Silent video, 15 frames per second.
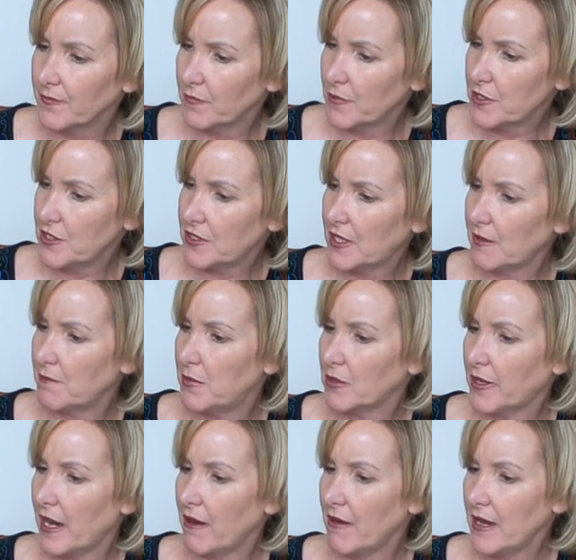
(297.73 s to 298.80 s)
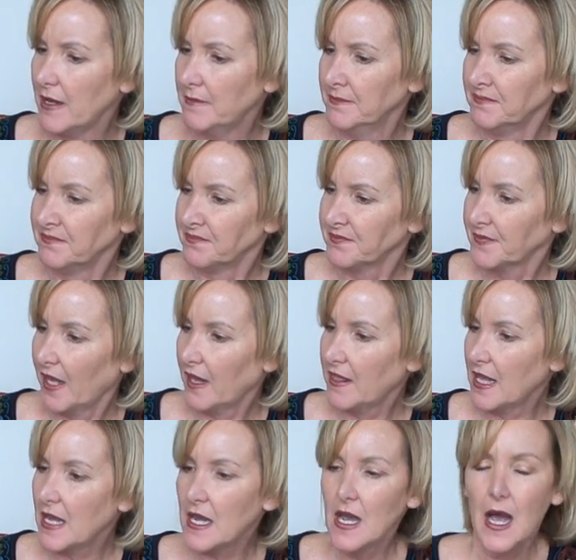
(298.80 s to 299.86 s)
what did you say, Bulgaria, I
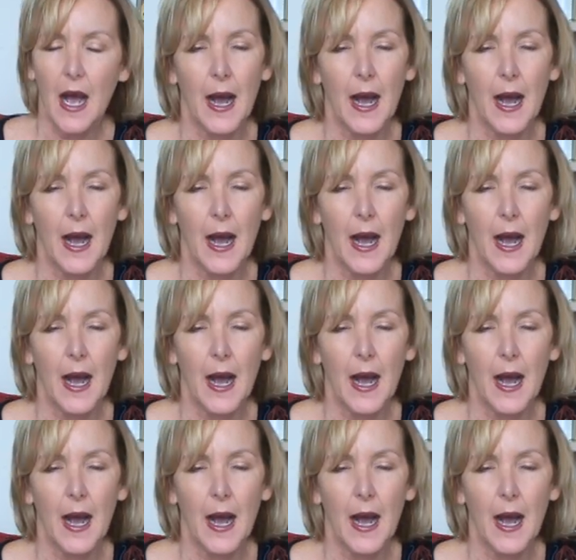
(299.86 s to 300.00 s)
think?